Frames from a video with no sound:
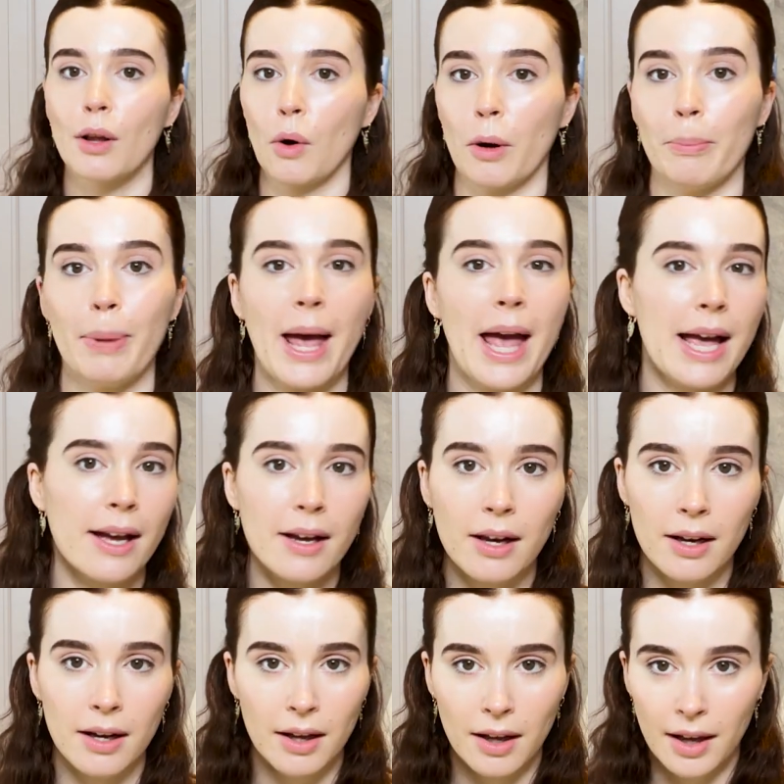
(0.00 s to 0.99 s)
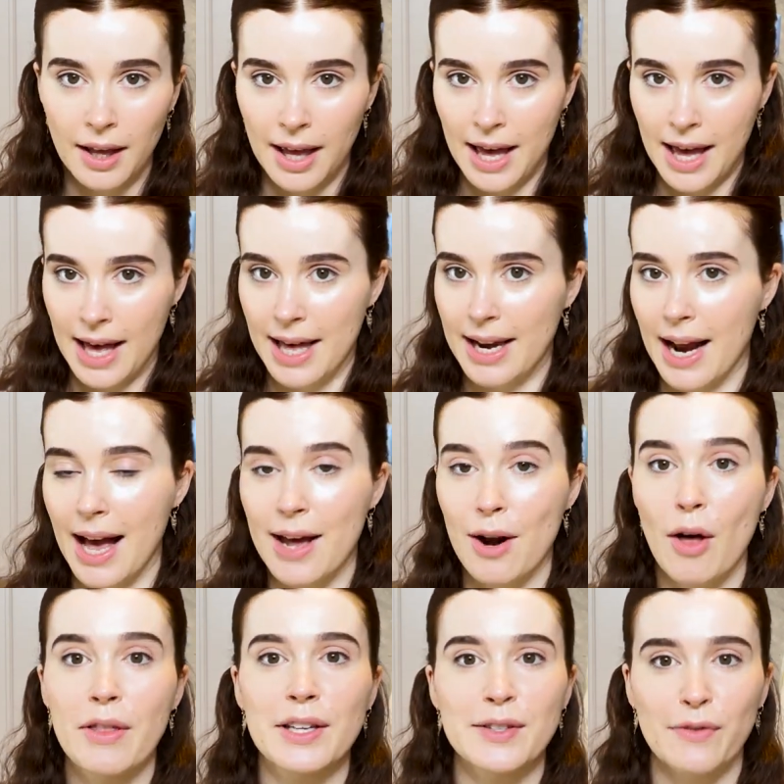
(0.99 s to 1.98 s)
or pink, and I had
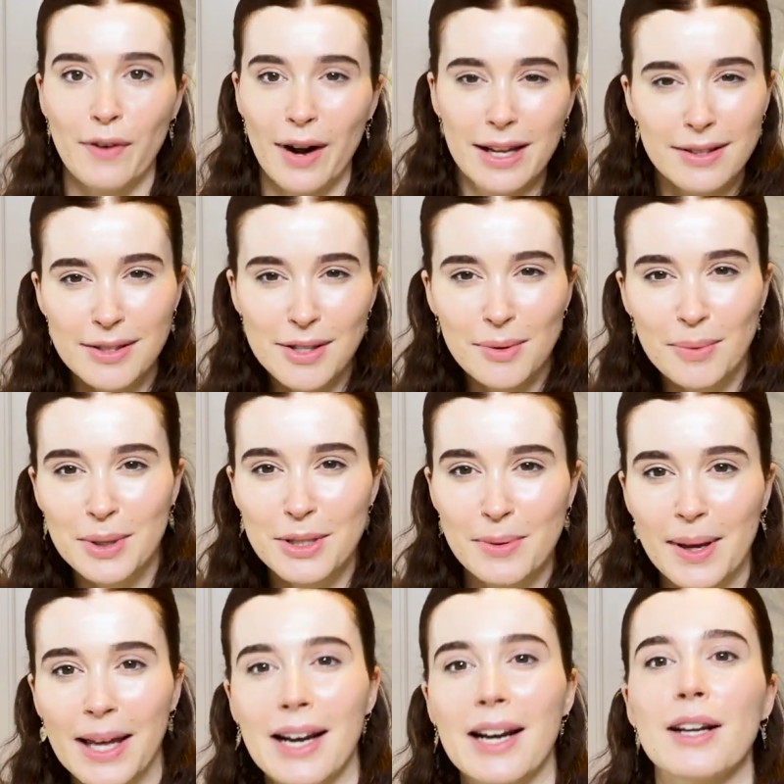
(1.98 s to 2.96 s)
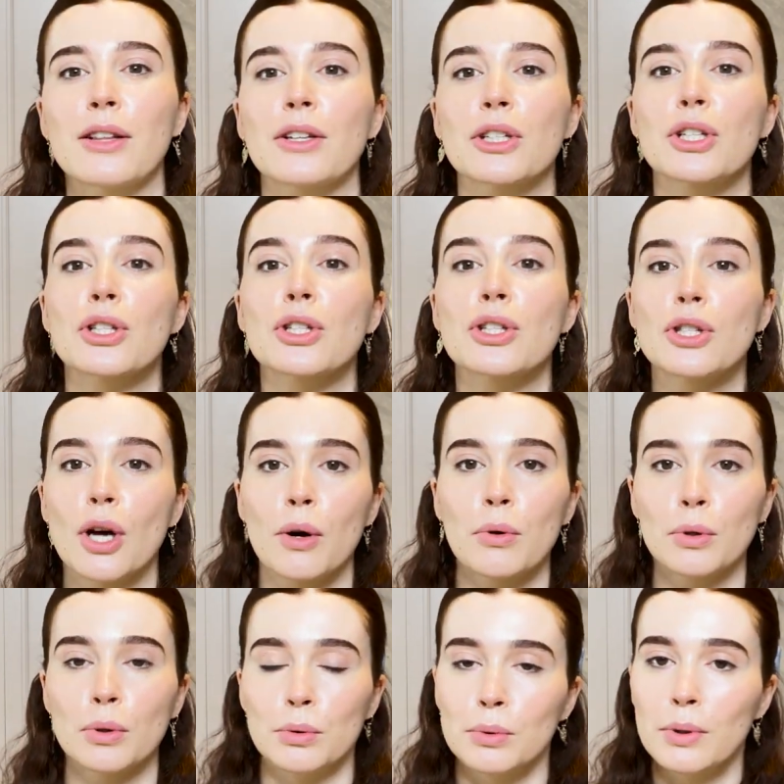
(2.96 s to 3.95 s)
all these friends who were doing it and it looked
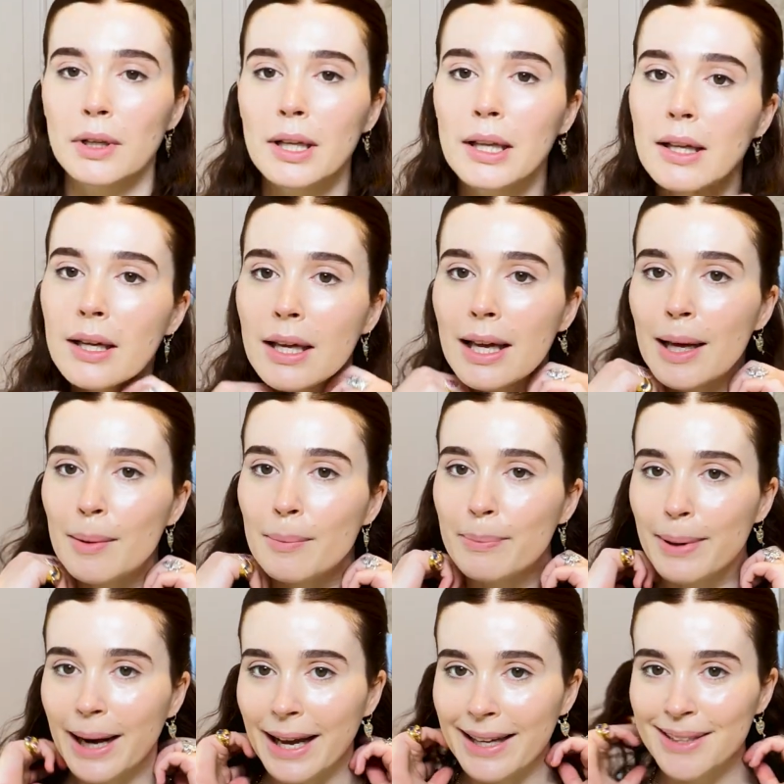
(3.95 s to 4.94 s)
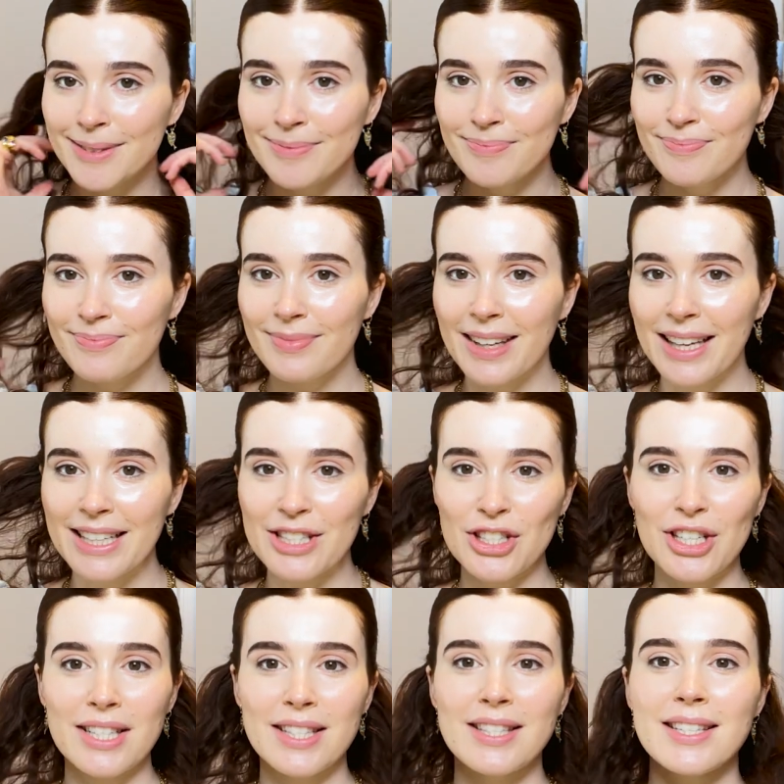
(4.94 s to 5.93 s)
so cool, but it
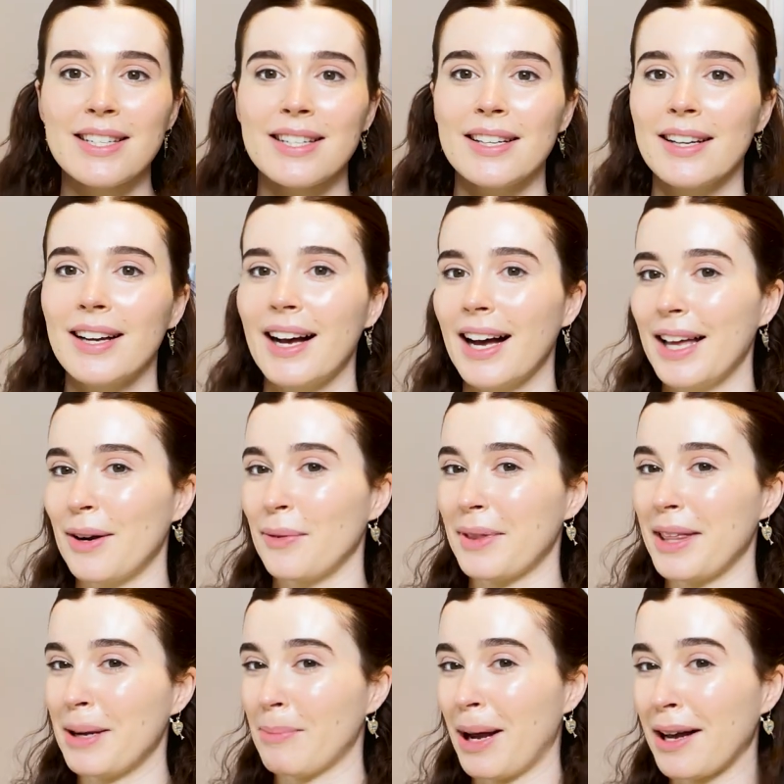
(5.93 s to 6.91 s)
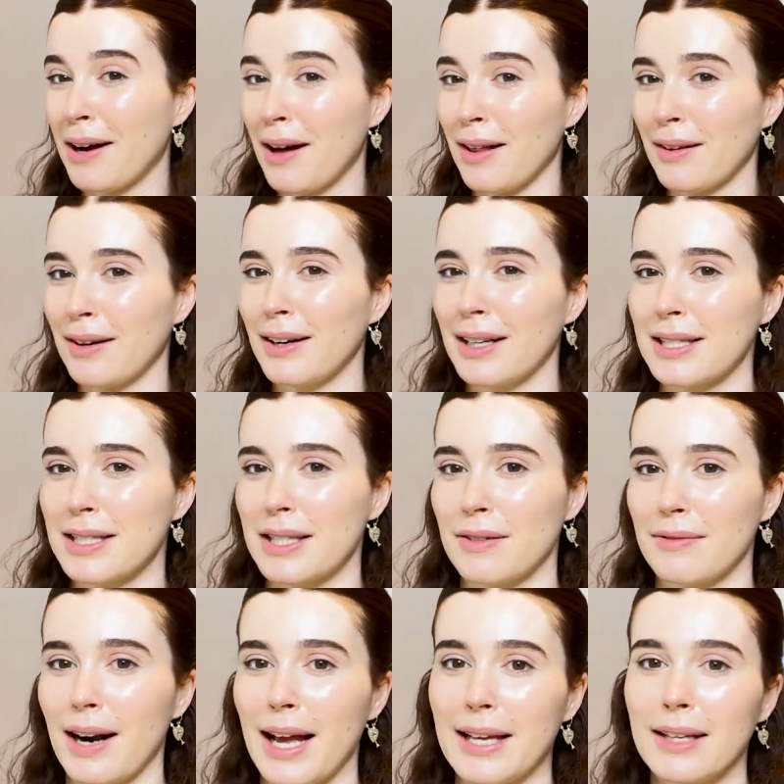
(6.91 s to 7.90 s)
just, I don't think my color is the
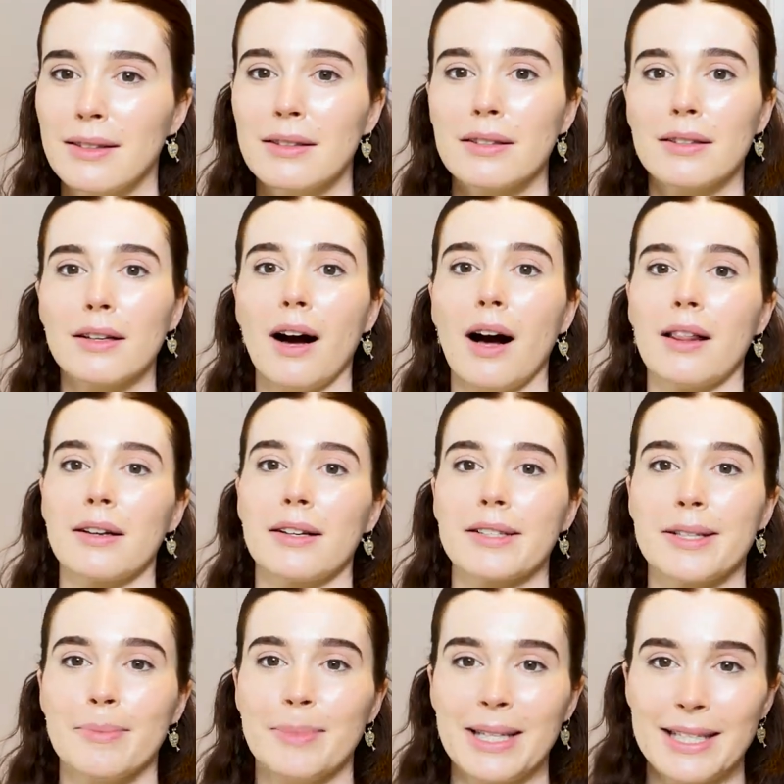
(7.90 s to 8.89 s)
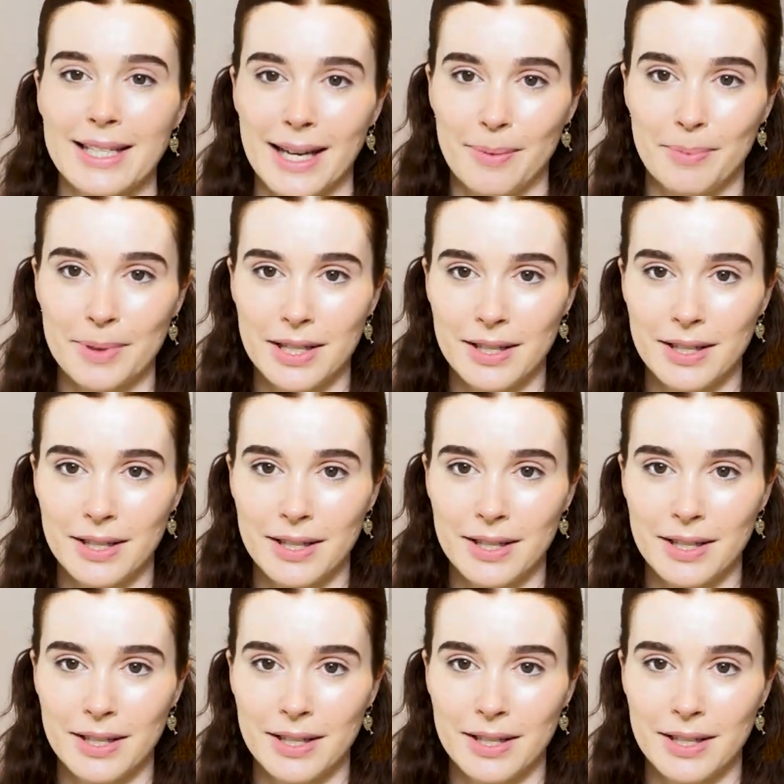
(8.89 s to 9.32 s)
right color to be dipped.